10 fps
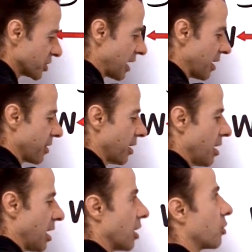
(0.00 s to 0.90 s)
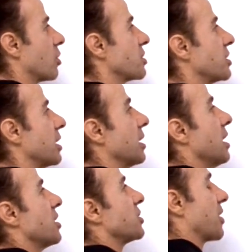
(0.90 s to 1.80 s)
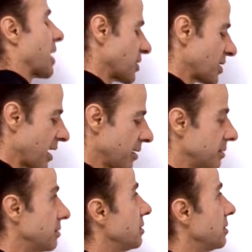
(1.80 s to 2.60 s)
south across there. So that's our